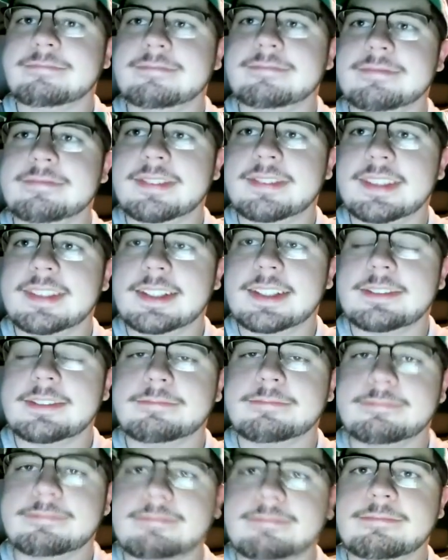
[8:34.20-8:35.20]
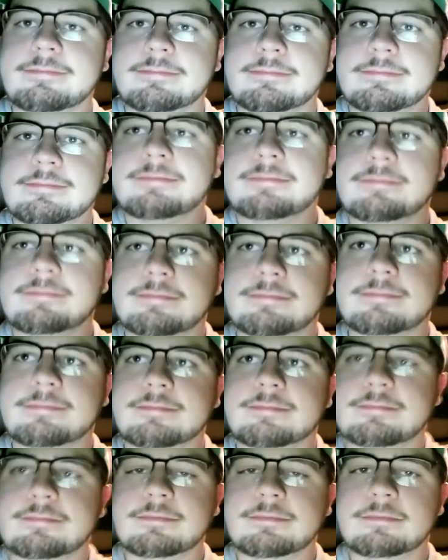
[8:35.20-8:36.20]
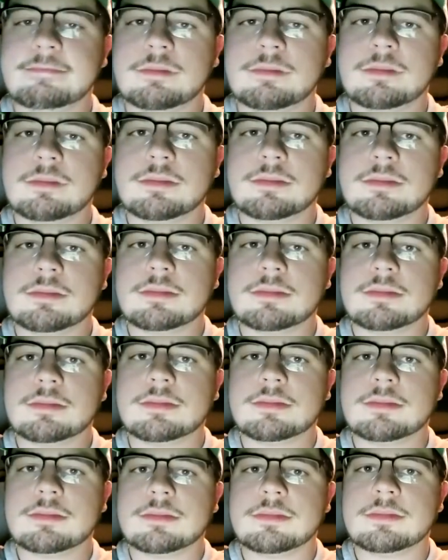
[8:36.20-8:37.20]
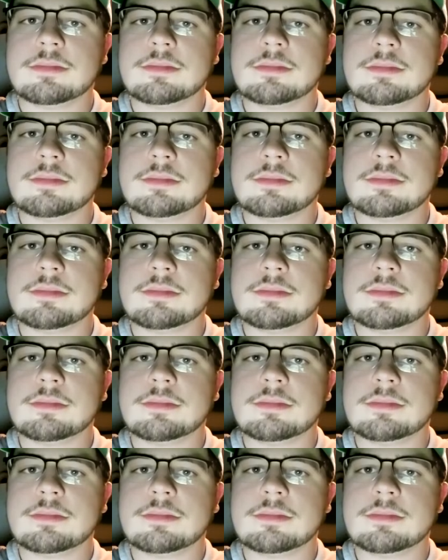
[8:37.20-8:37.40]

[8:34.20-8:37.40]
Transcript: (silent)